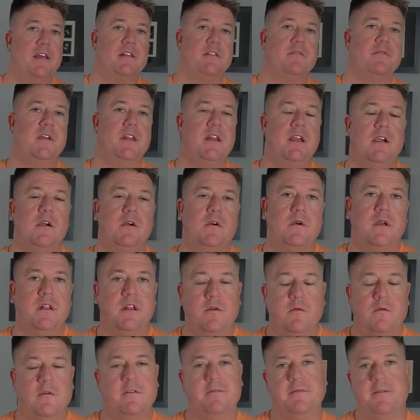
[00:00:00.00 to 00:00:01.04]
like the video and
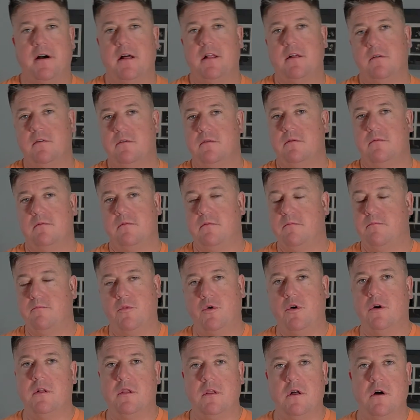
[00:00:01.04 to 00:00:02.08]
you want to follow
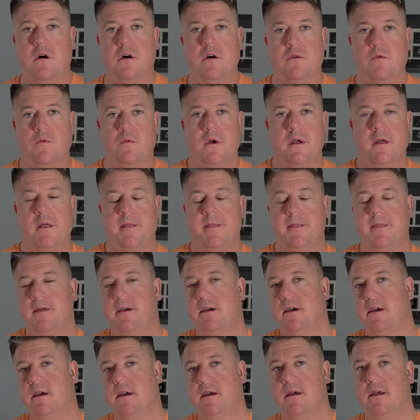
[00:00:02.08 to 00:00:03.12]
more along with
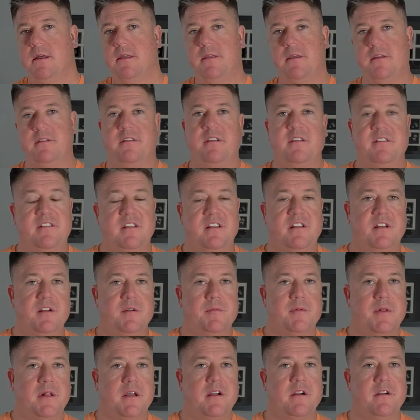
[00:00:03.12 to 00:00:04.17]
the
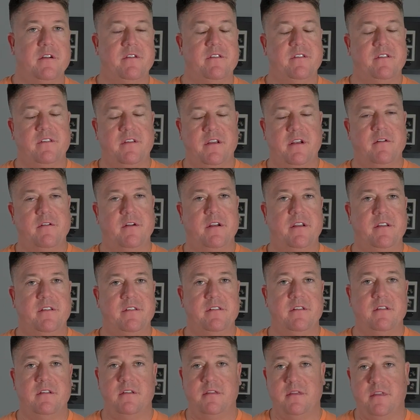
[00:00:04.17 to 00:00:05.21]
TCG Player
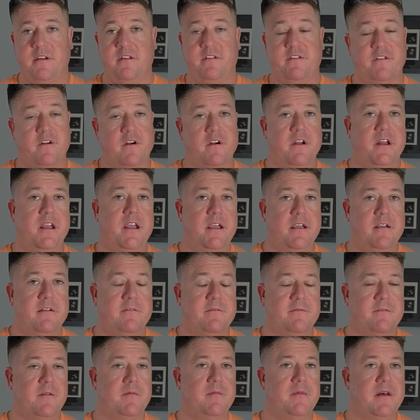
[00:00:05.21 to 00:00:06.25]
series, the journey
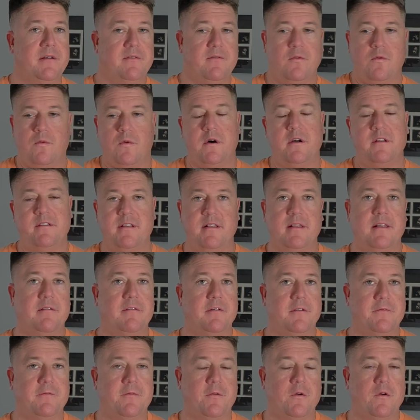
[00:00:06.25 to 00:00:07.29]
from level 1 to
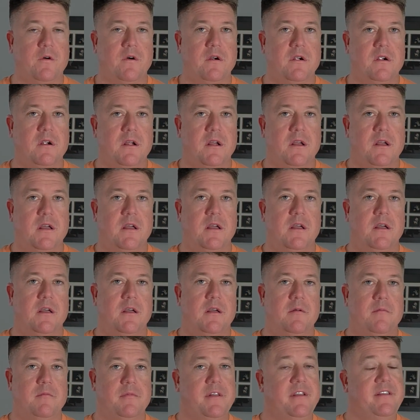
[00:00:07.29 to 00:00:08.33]
level 4,
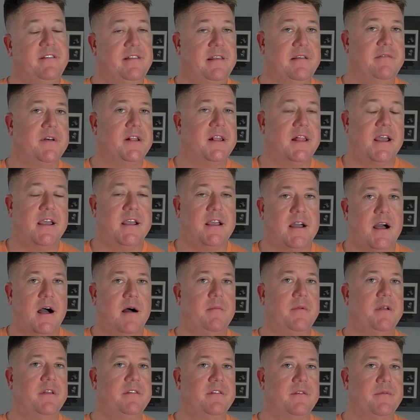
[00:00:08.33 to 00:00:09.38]
please leave a like,
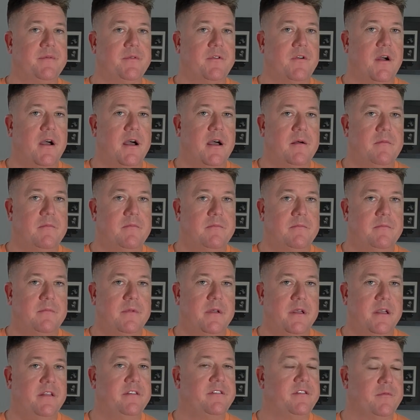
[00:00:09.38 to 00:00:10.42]
comment, subscribe.
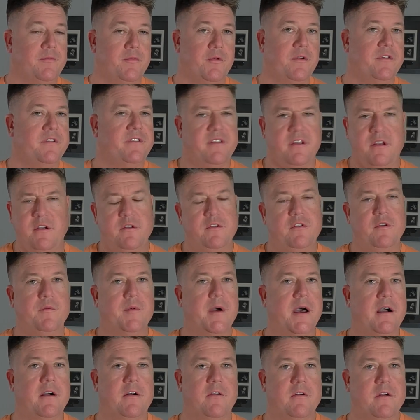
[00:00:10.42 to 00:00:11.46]
It supports the
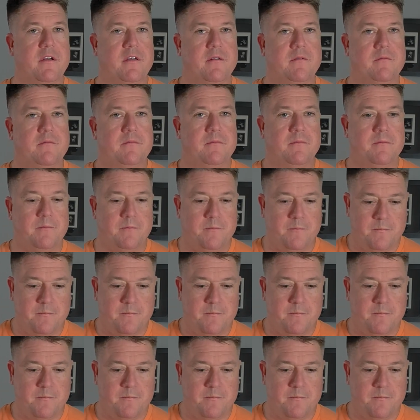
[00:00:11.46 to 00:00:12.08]
YouTube algorithm.